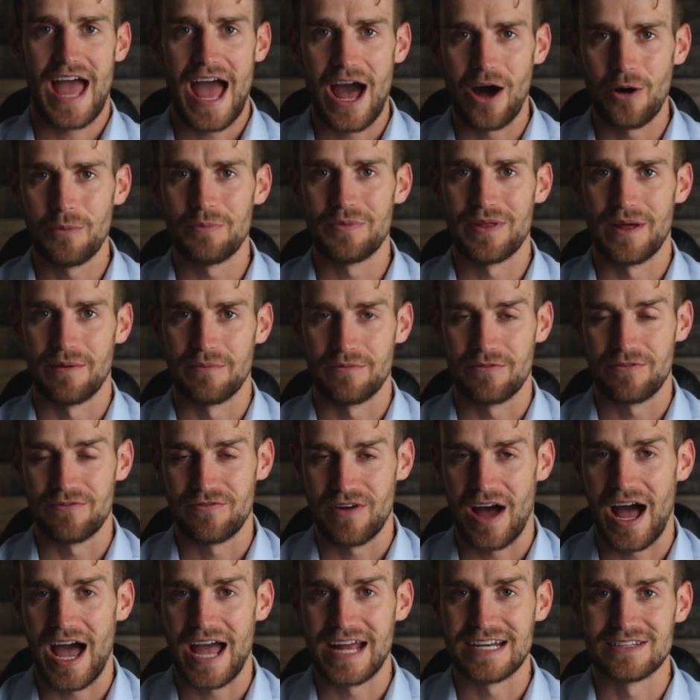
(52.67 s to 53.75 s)
help them
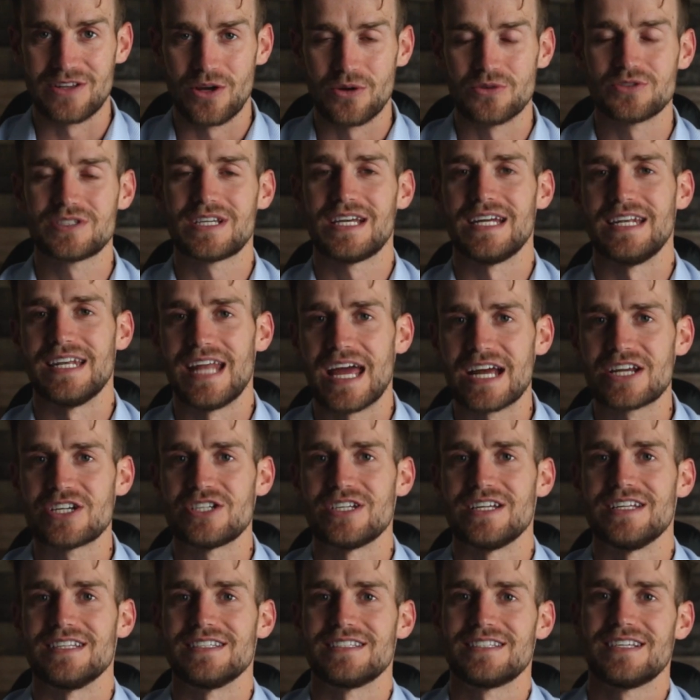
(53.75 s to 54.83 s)
find those
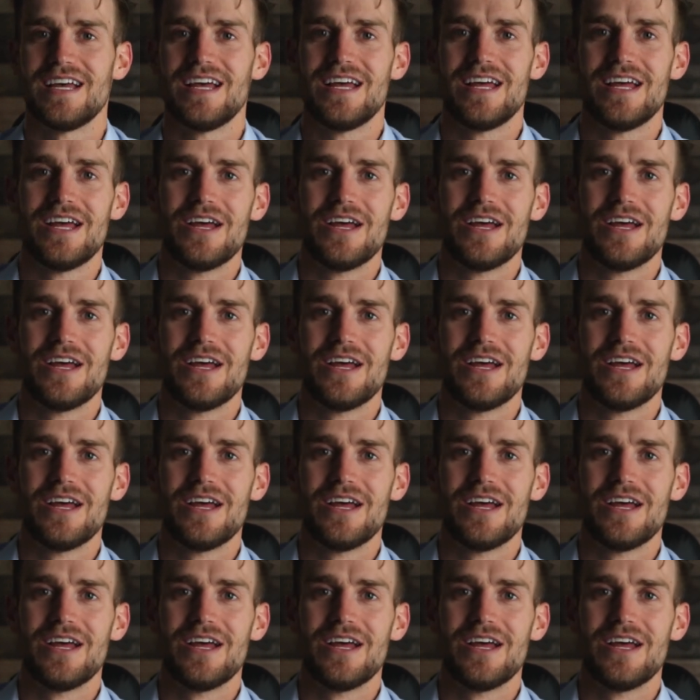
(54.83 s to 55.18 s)
connections